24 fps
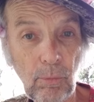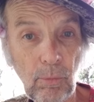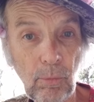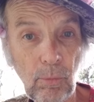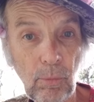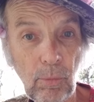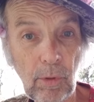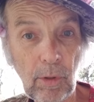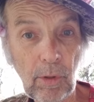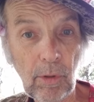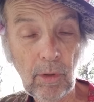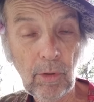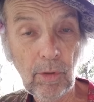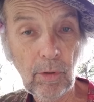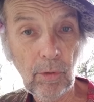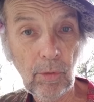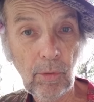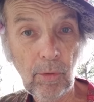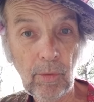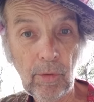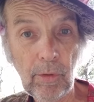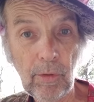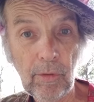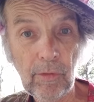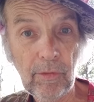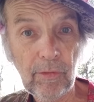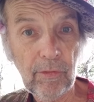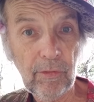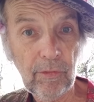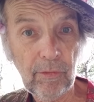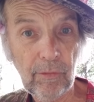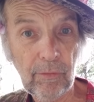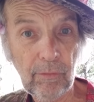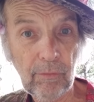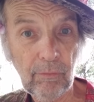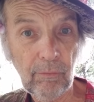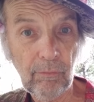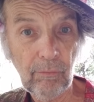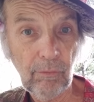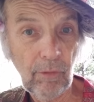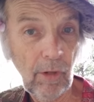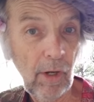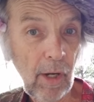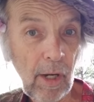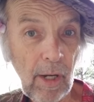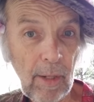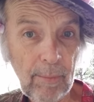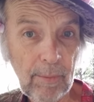Well, who is
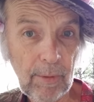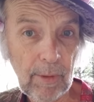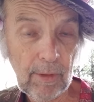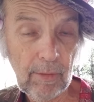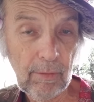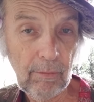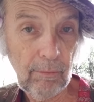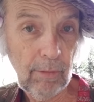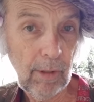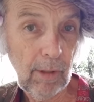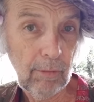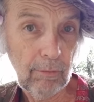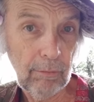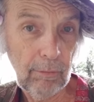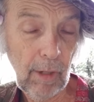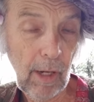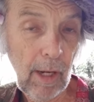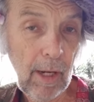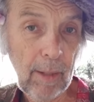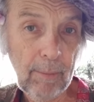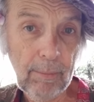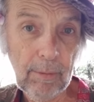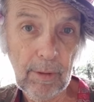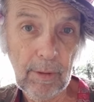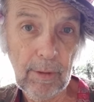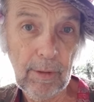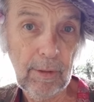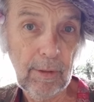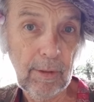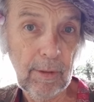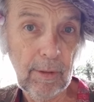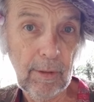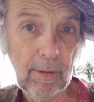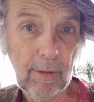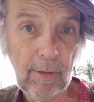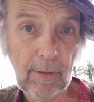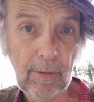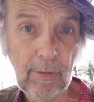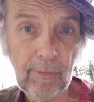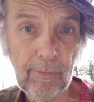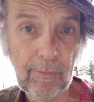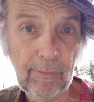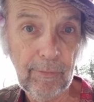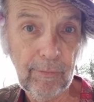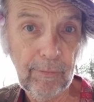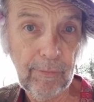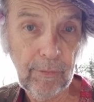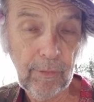Robbie? Well, Robbie
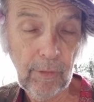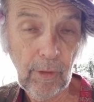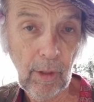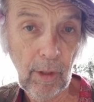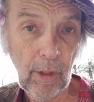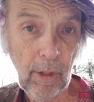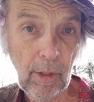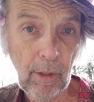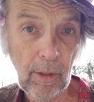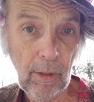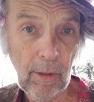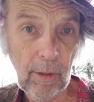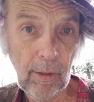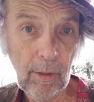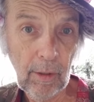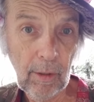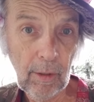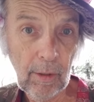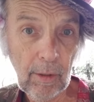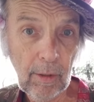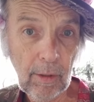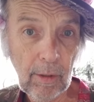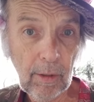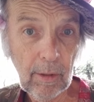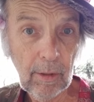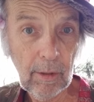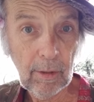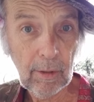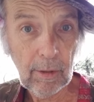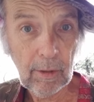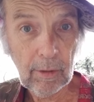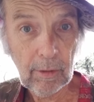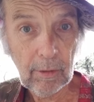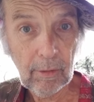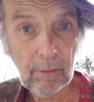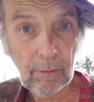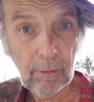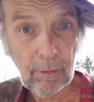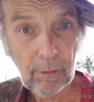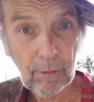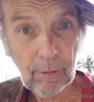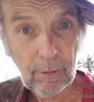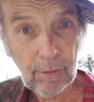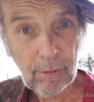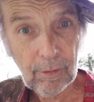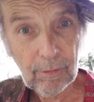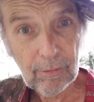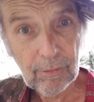is hey,
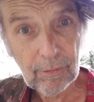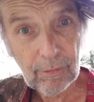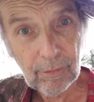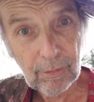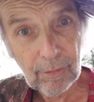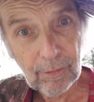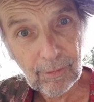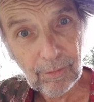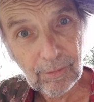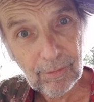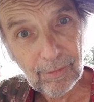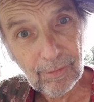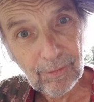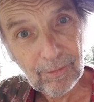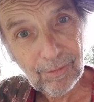gorgeous.